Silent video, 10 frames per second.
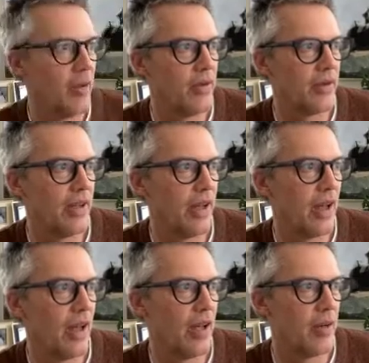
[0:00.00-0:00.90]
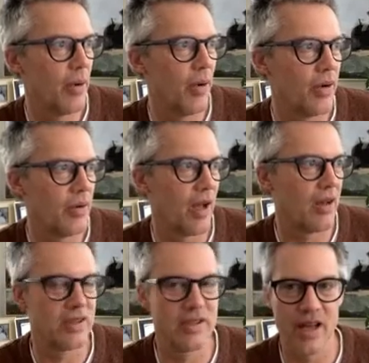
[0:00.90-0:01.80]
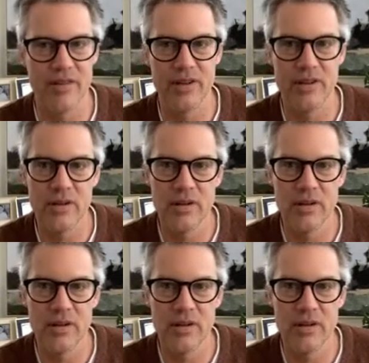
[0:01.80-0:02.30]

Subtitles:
moved to Boulder when I was 7.